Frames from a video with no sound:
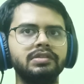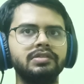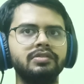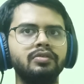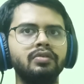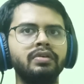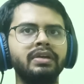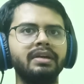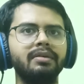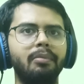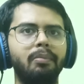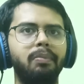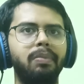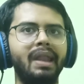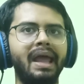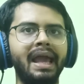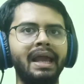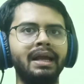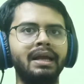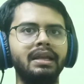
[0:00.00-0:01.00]
She's looking
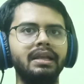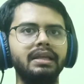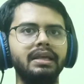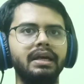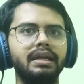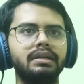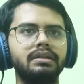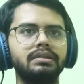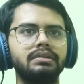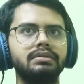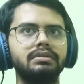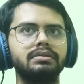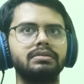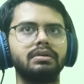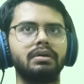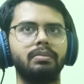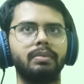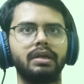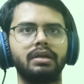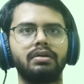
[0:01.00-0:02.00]
blankly at...
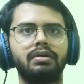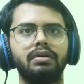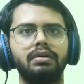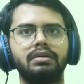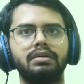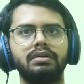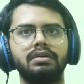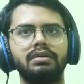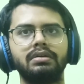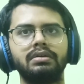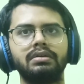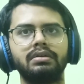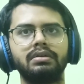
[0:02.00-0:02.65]
Oh my god.